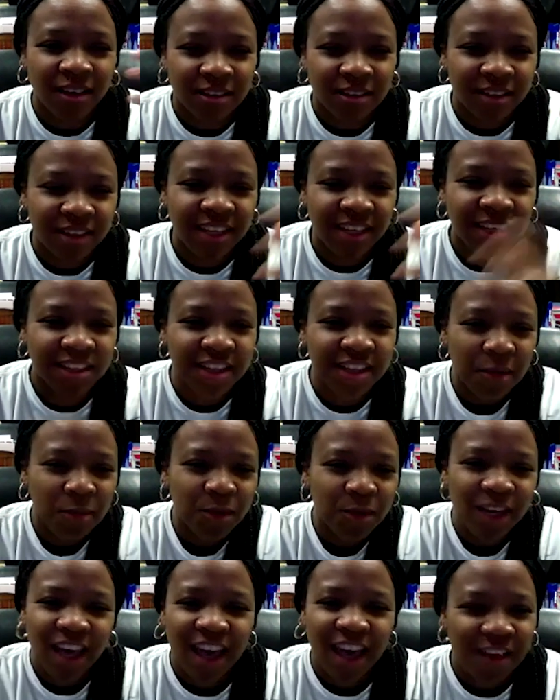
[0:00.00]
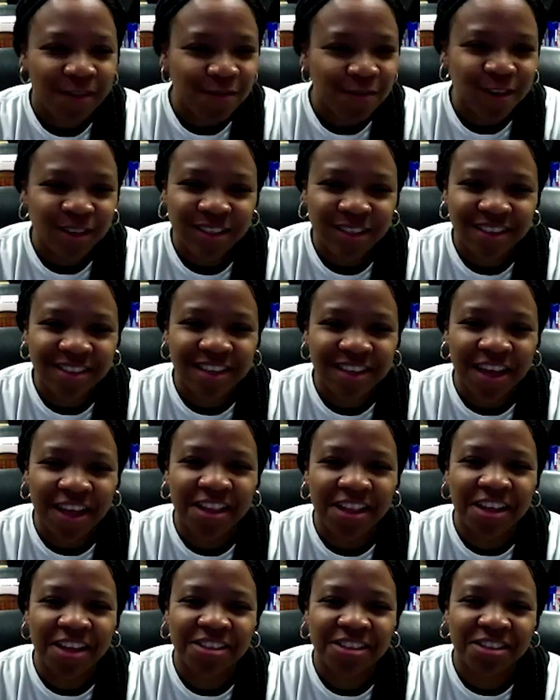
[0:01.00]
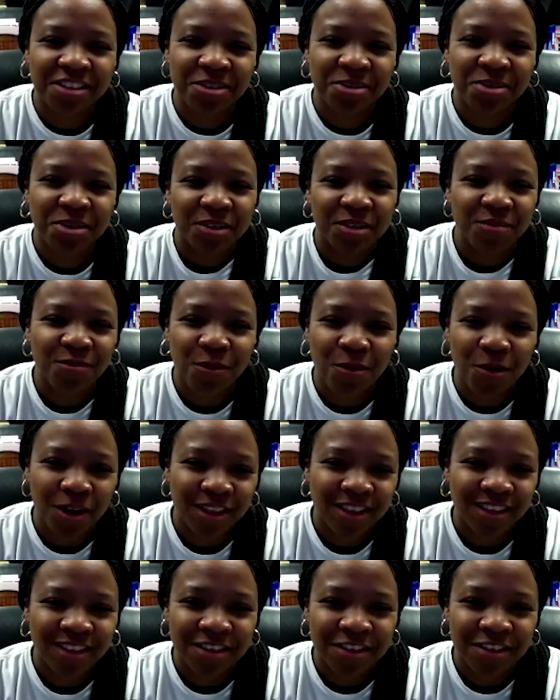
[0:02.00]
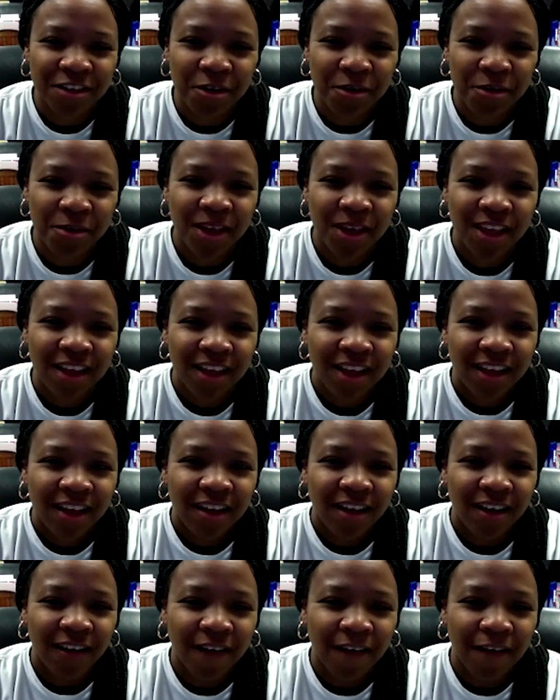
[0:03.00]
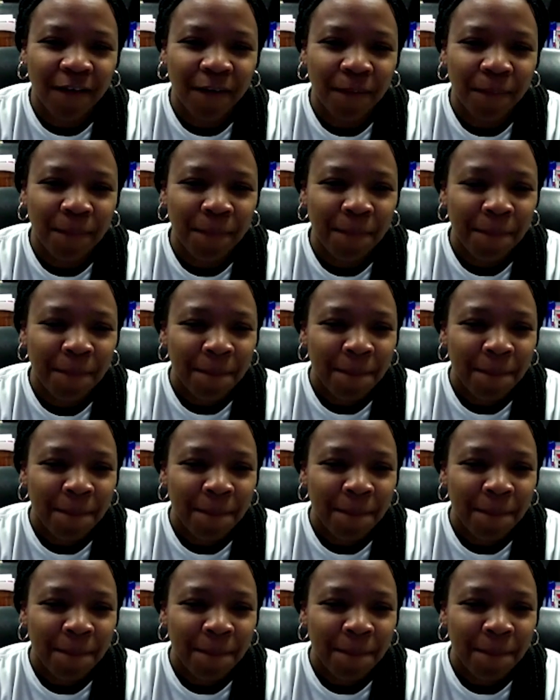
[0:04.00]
lead that we had versus LSU in the fourth. You know,